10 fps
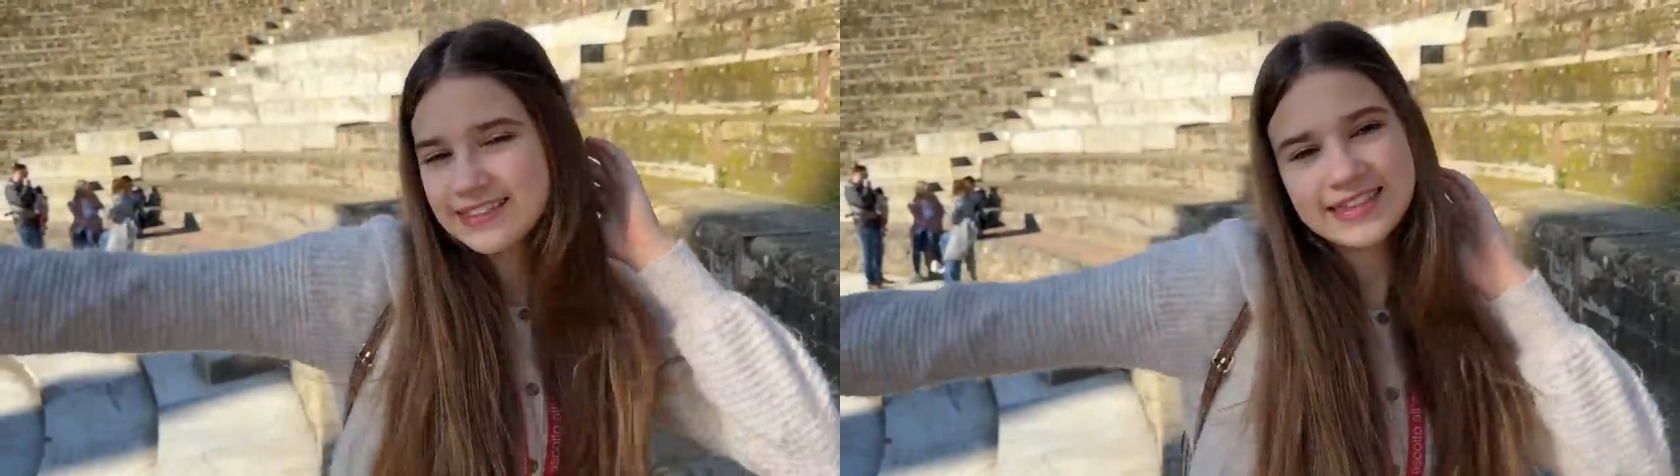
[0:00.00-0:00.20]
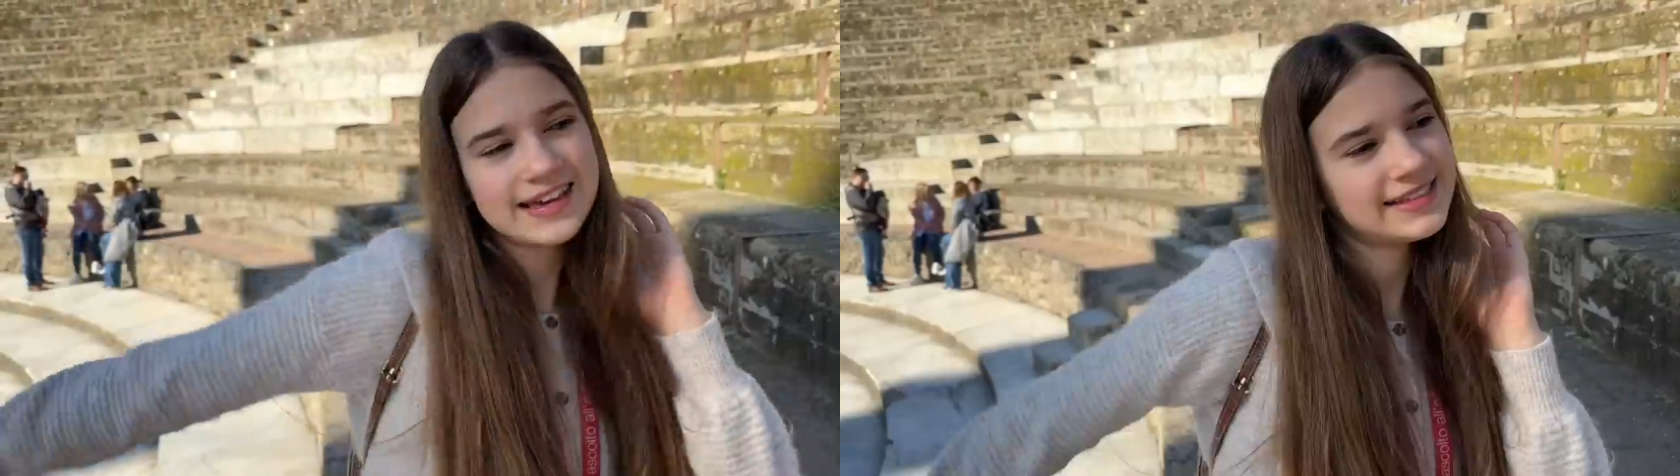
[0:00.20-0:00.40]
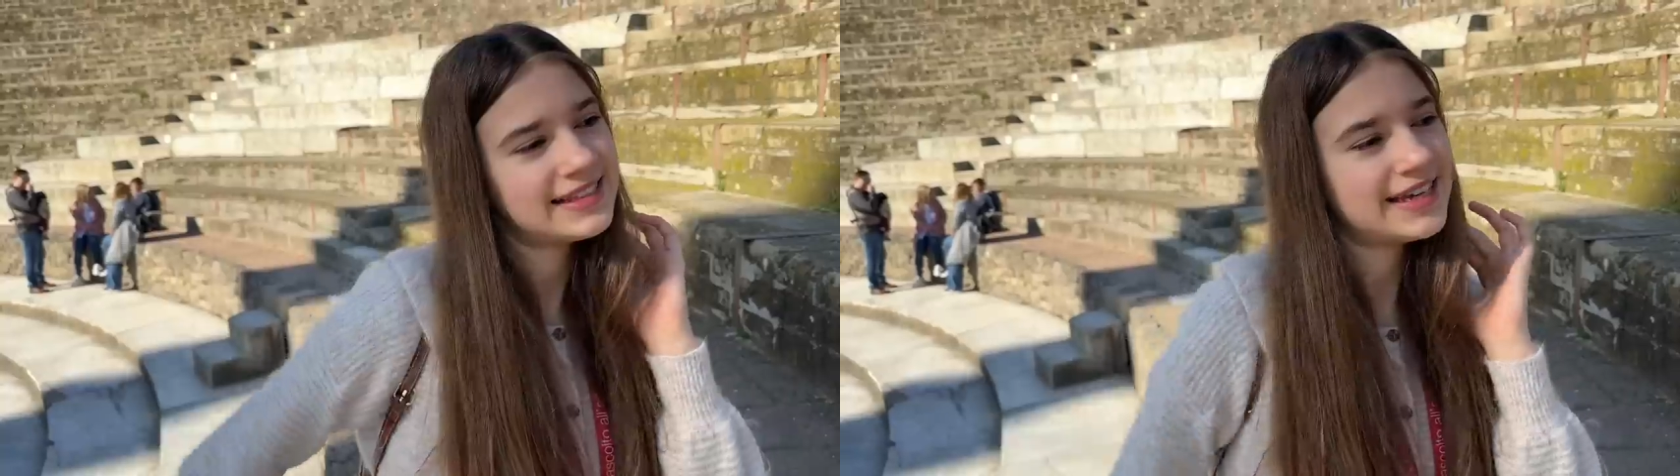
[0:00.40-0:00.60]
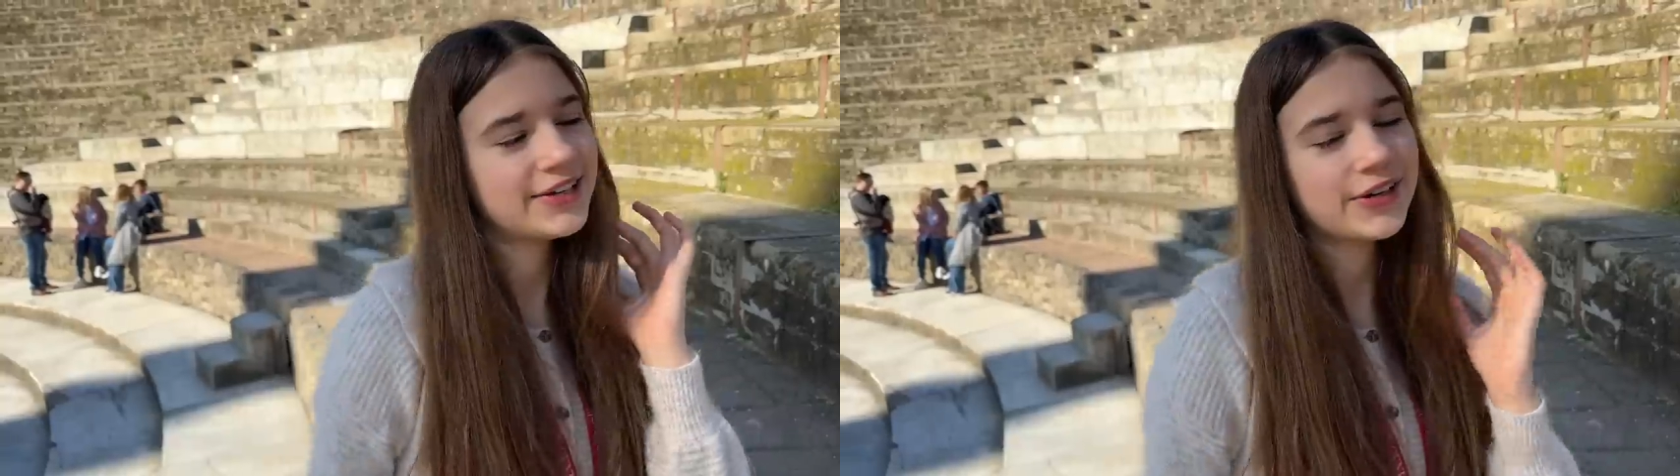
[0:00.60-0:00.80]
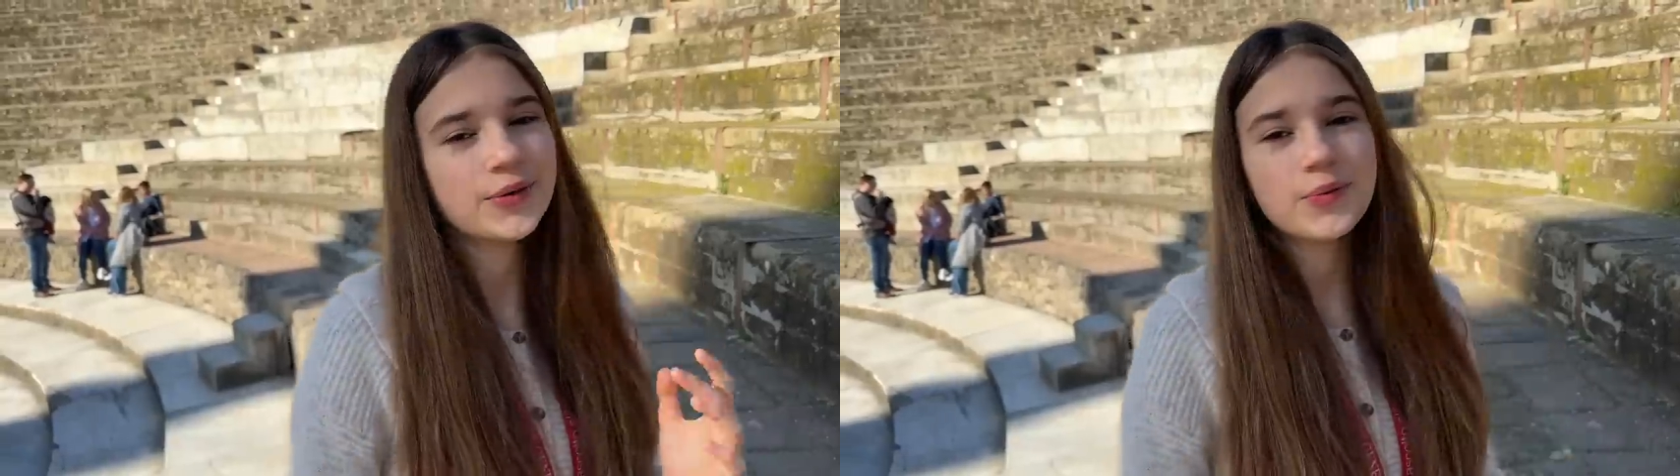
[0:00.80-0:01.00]
this
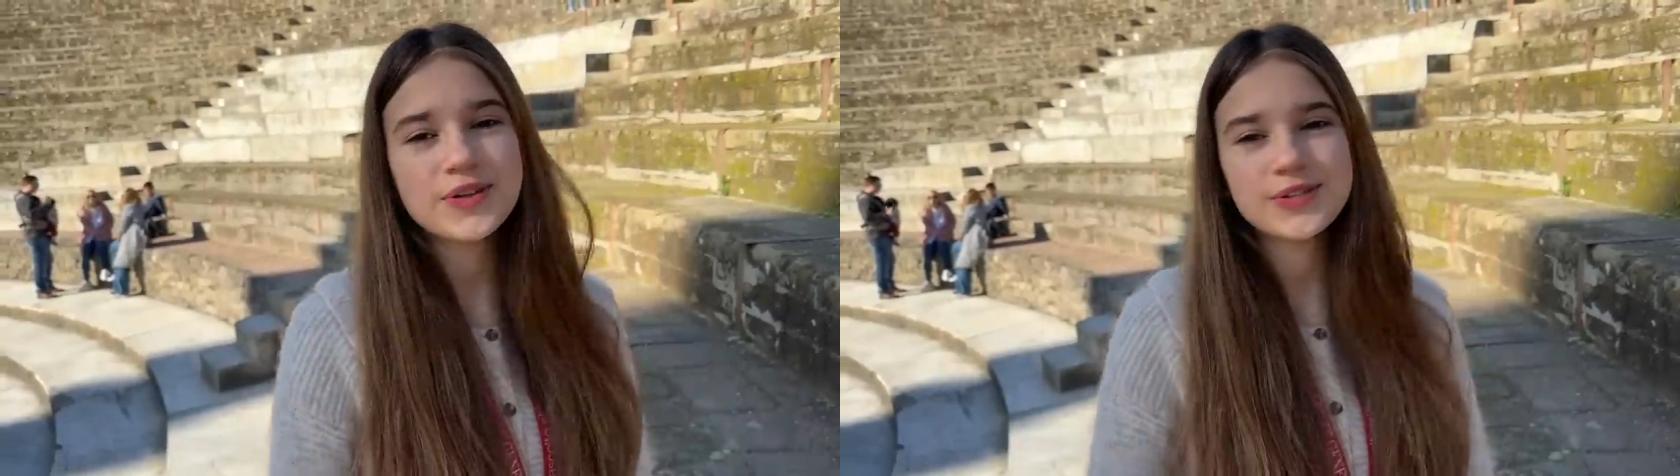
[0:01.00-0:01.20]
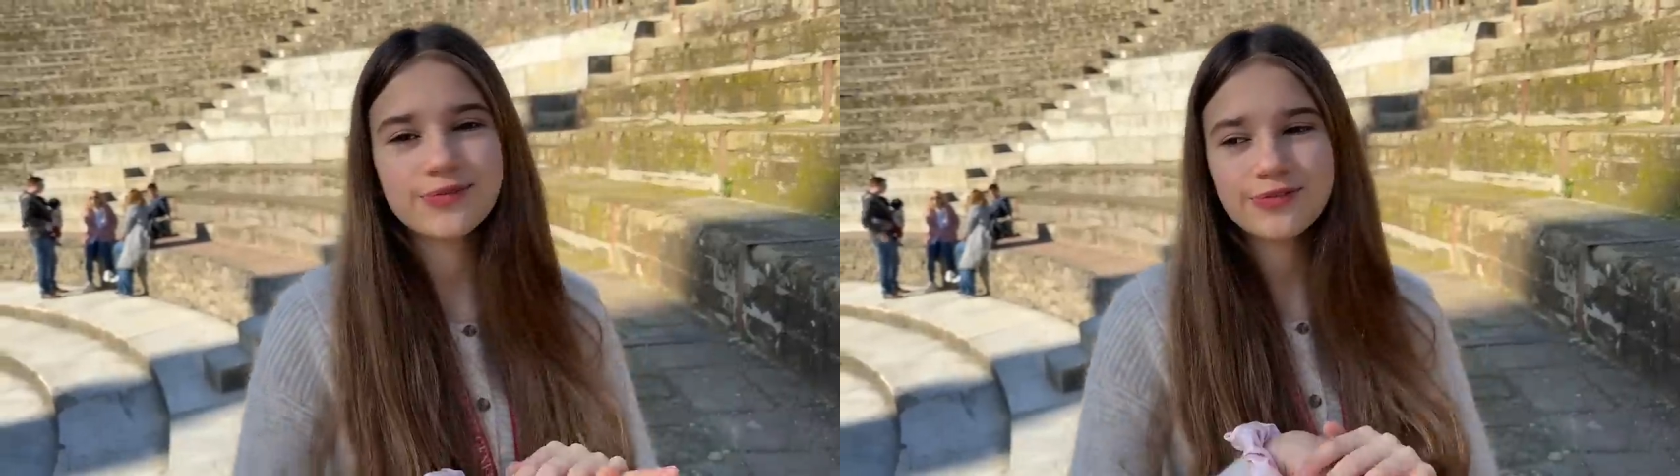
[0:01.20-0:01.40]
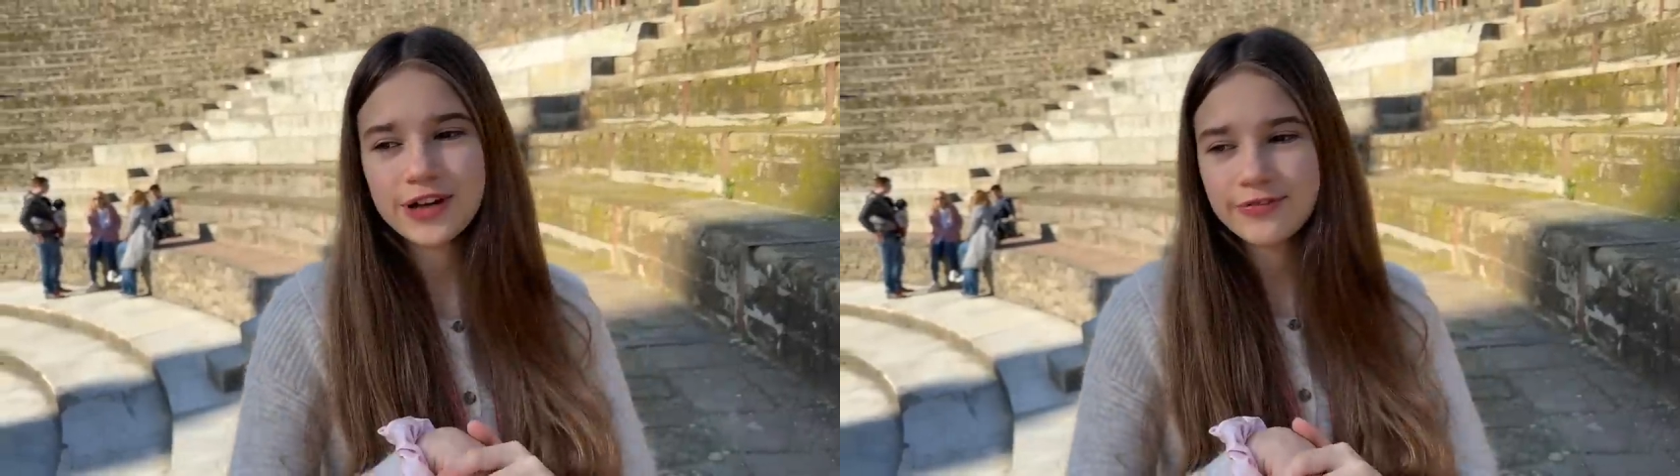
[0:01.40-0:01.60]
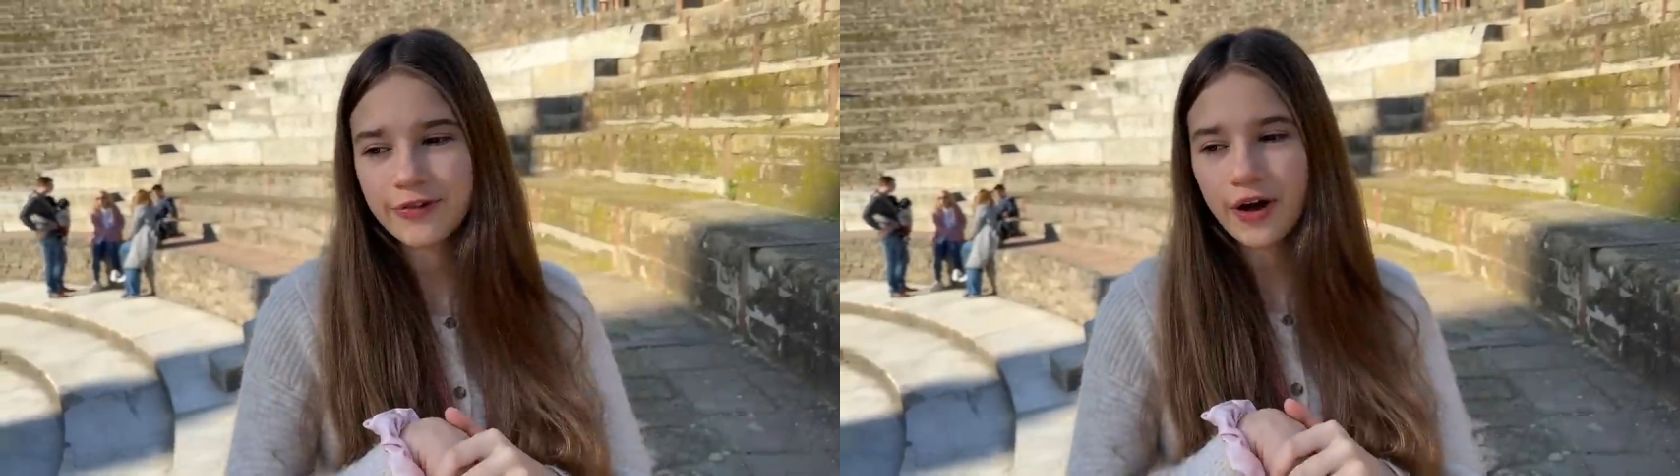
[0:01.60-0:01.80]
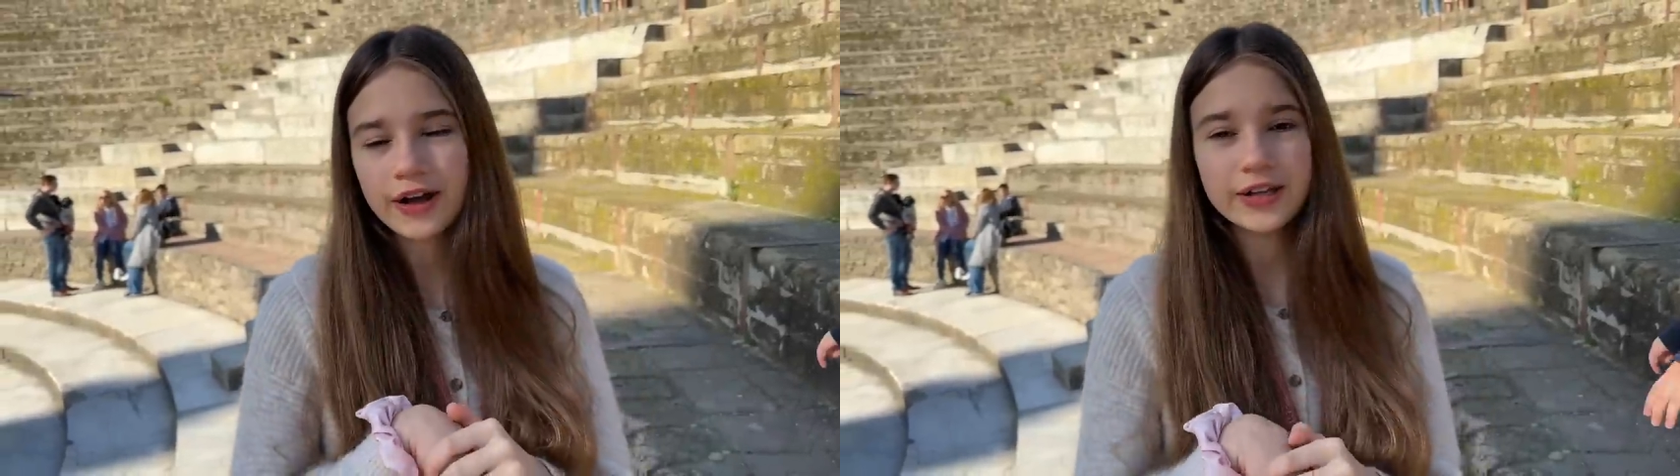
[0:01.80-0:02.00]
theater was free for all.